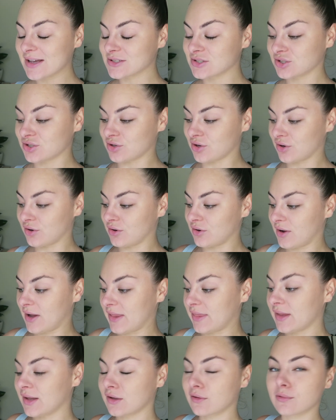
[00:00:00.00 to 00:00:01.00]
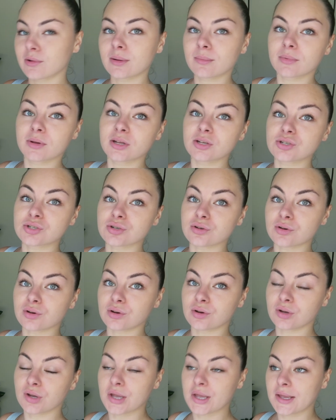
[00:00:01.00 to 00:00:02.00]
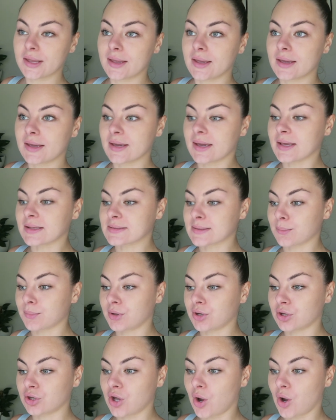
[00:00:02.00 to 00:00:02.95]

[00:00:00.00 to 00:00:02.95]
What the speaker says: So I think what I'm gonna do is I'm gonna